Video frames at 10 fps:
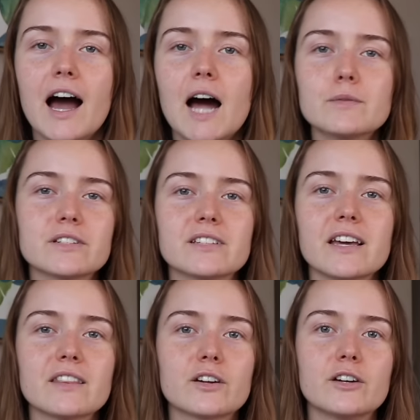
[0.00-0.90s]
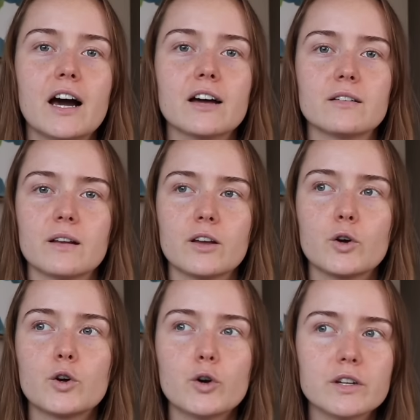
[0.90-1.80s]
I'm just saying they're not
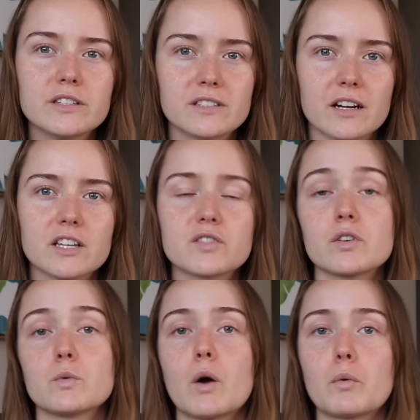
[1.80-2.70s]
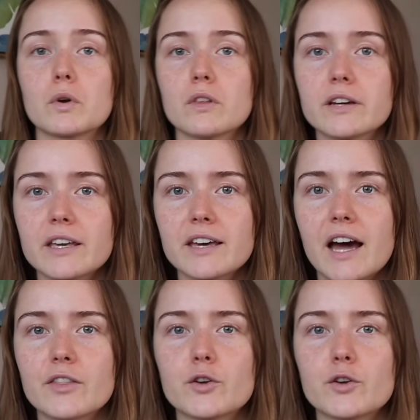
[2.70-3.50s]
good studies for what we're looking at.